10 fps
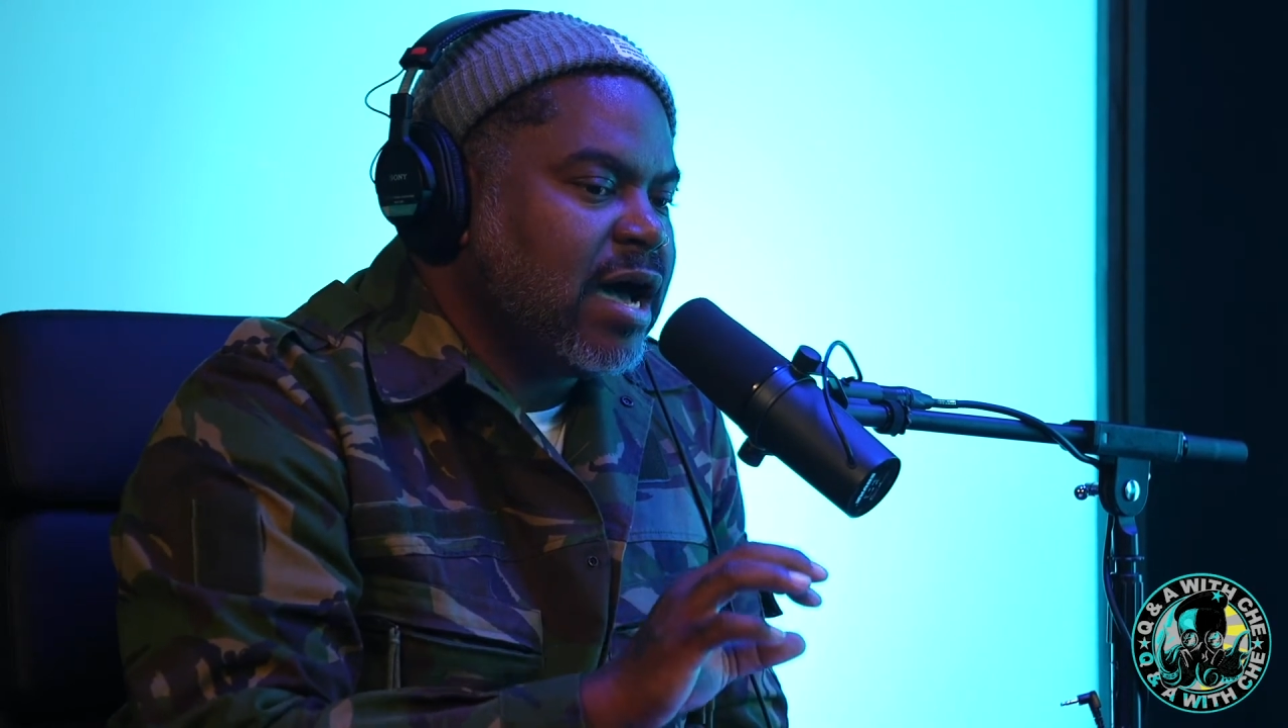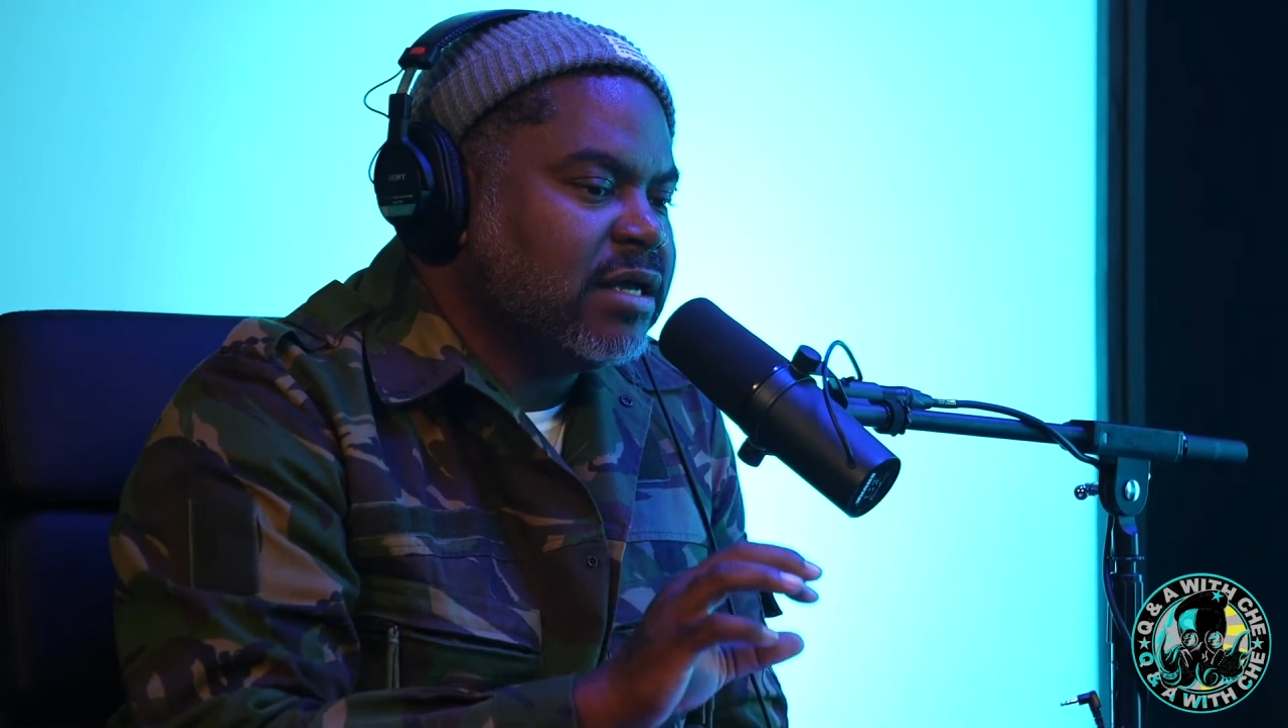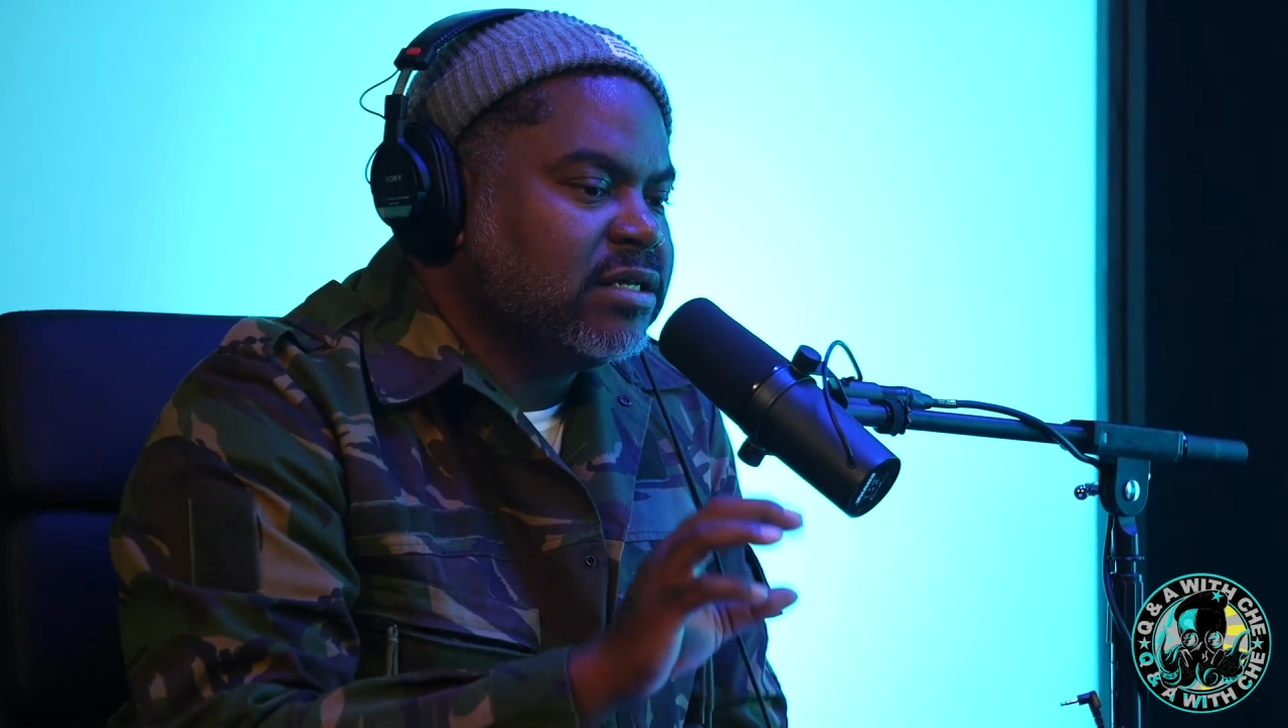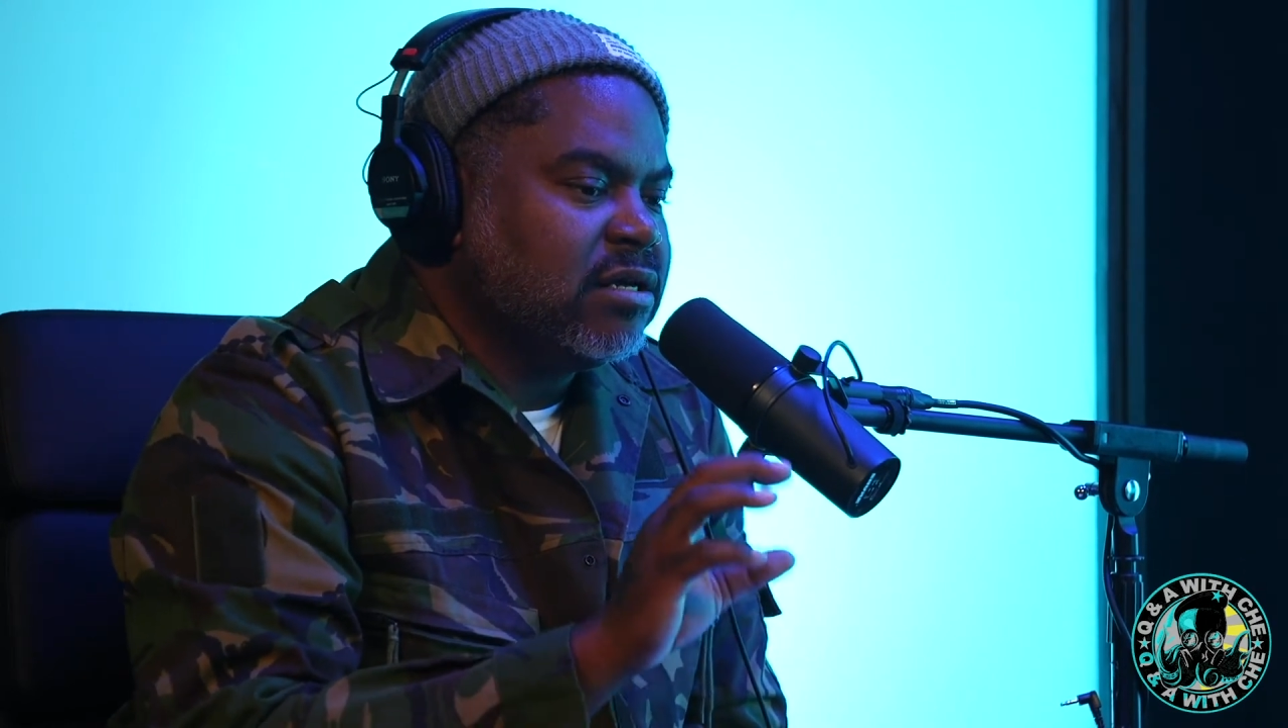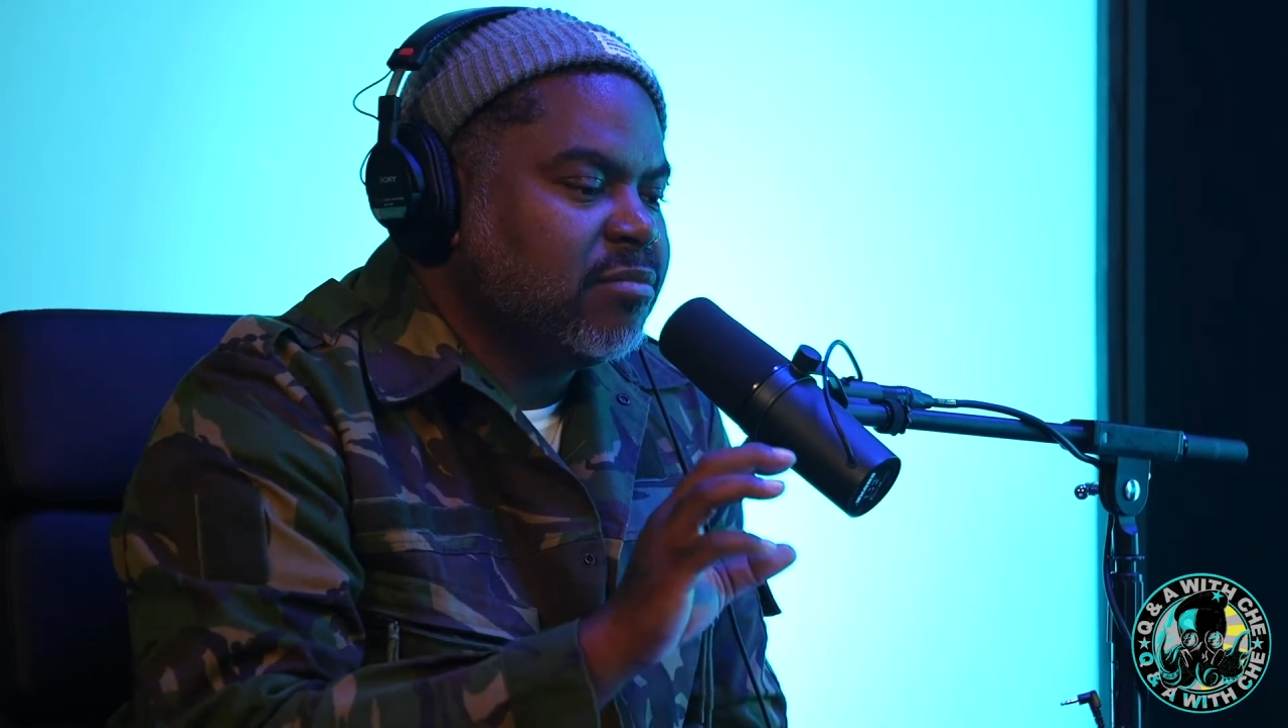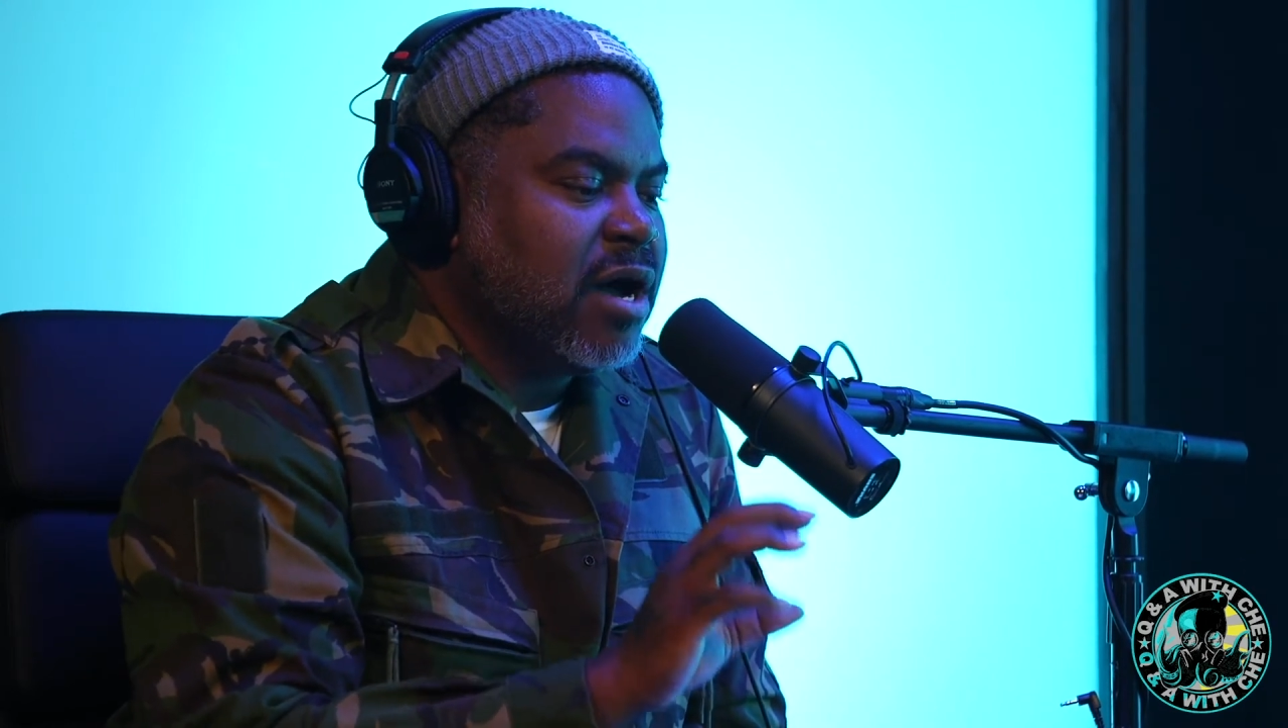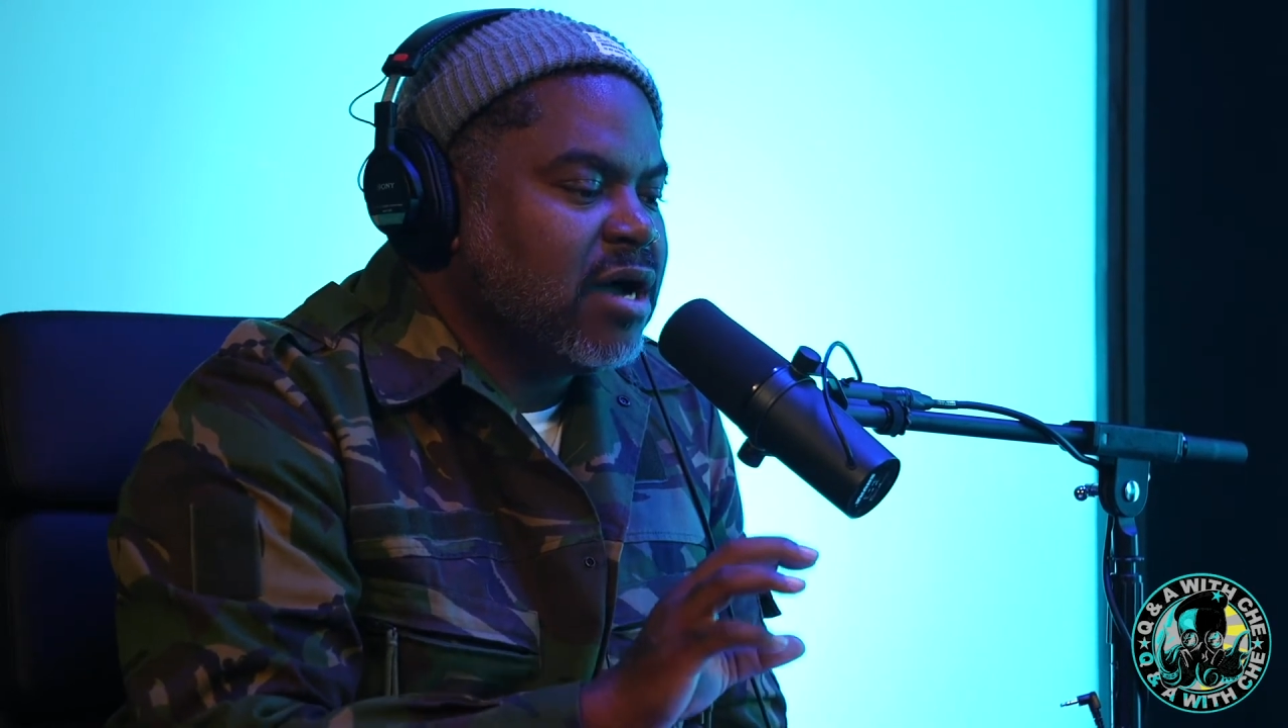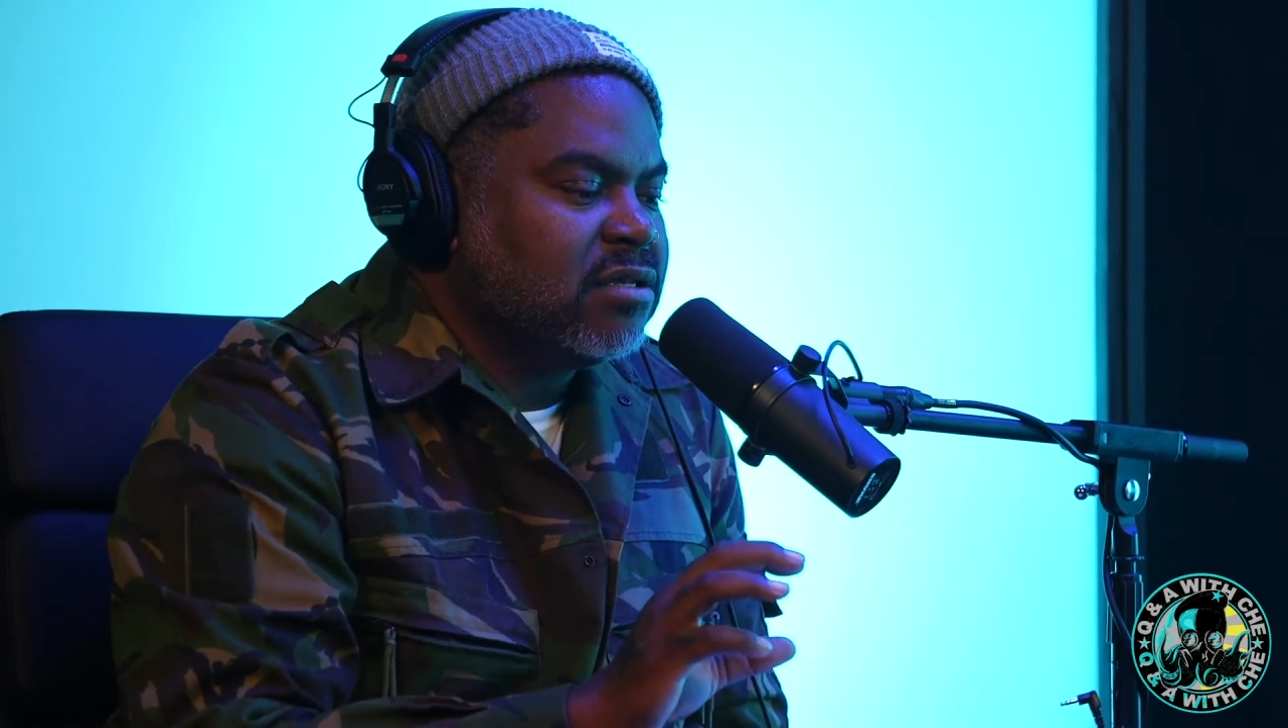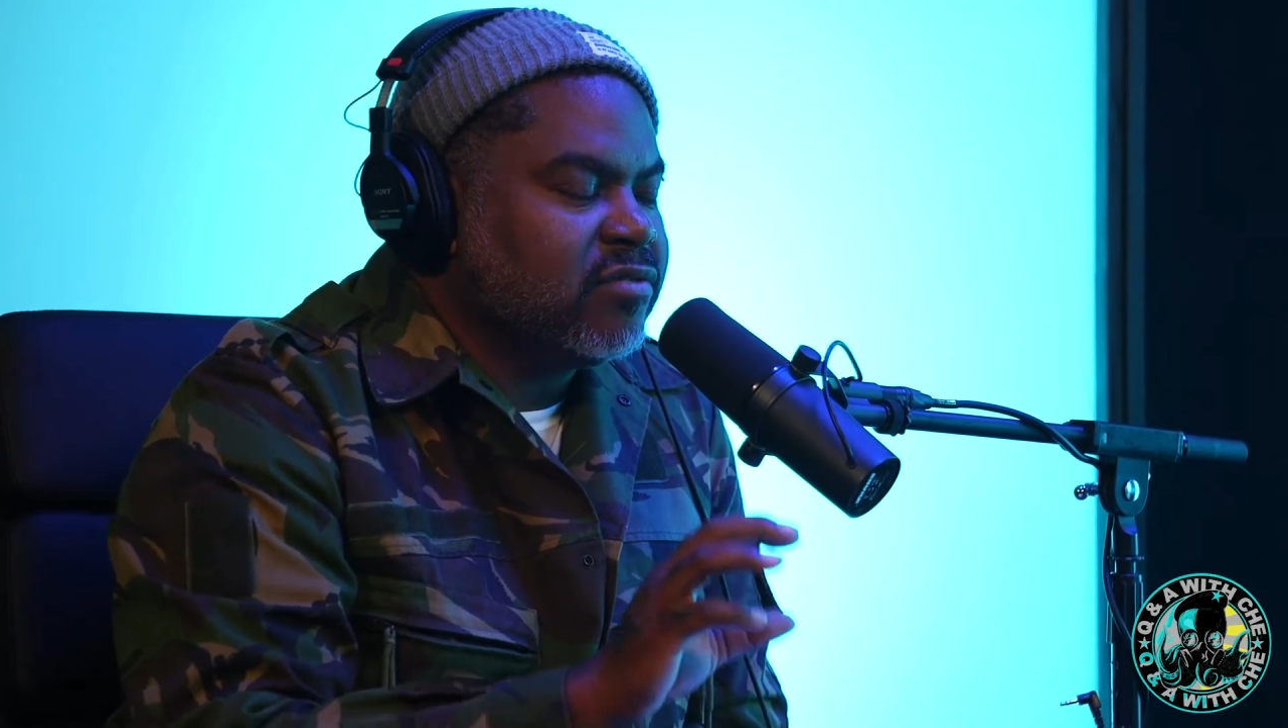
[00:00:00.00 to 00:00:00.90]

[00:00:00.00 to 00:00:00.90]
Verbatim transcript: idea behind the